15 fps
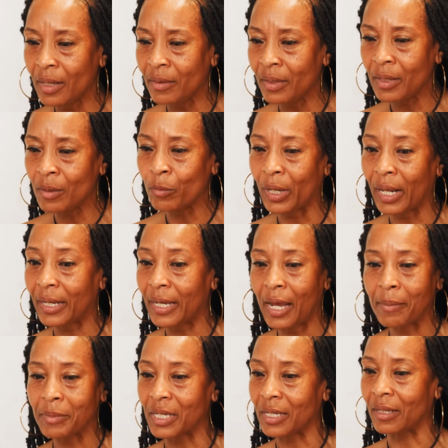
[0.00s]
And then when I
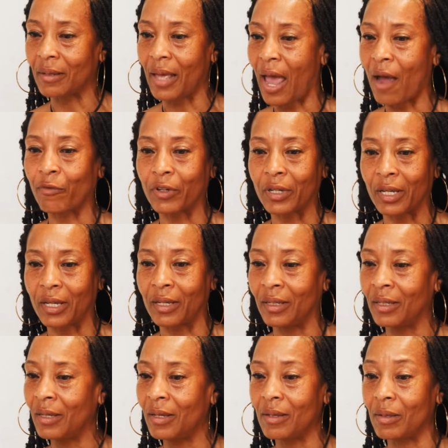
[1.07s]
came to Africa,
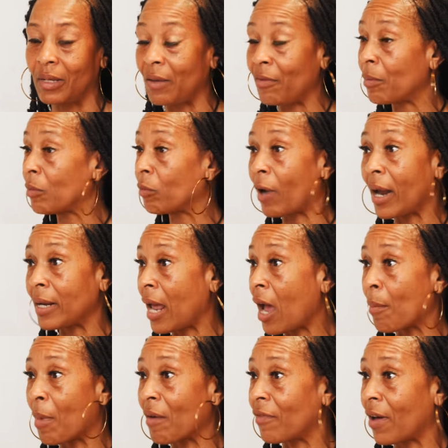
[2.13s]
even right
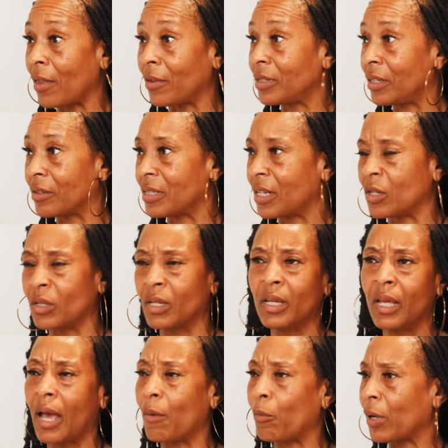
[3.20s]
now, my father still says,
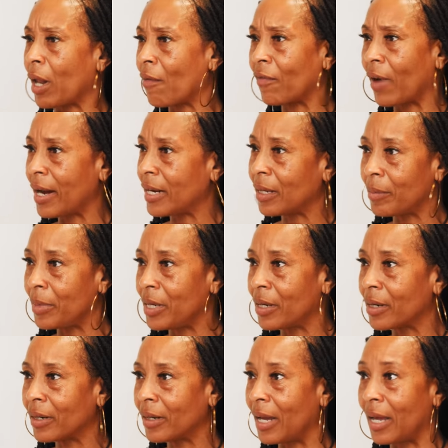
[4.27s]
when I invite him
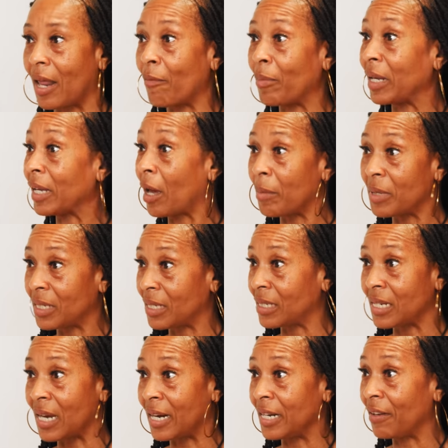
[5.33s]
here, and I've been coming
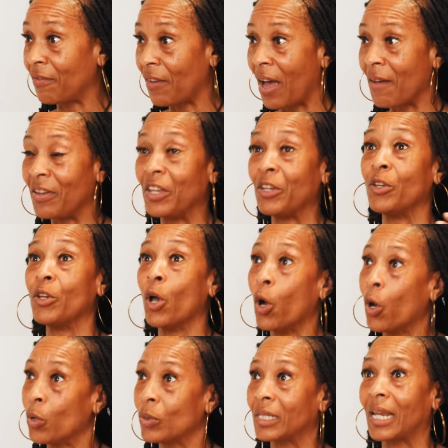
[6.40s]
since 95, he
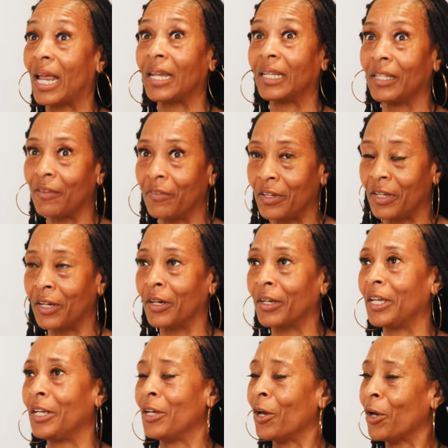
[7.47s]
knows that I live here,
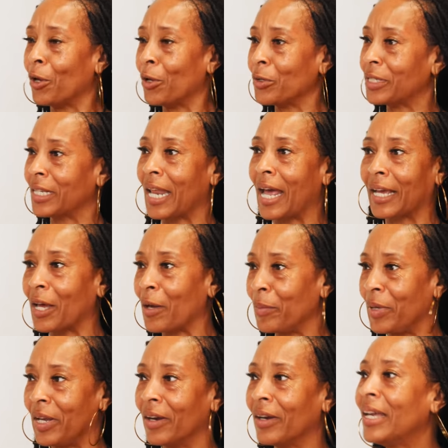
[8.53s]
he knows that I come
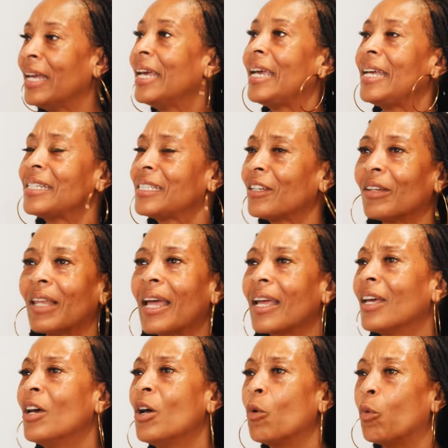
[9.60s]
here, he's still like,
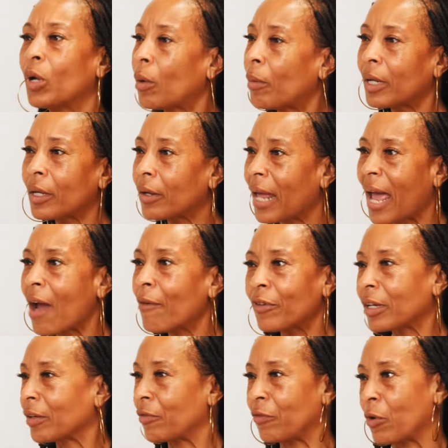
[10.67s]
what do I want to go to
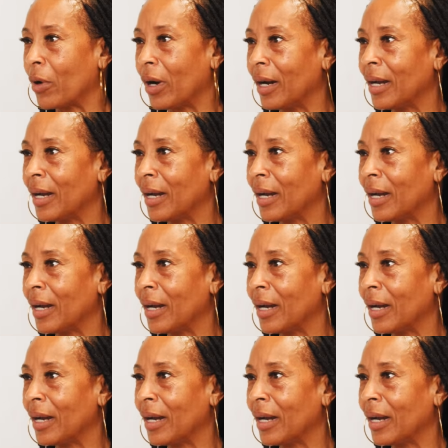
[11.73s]
Africa for?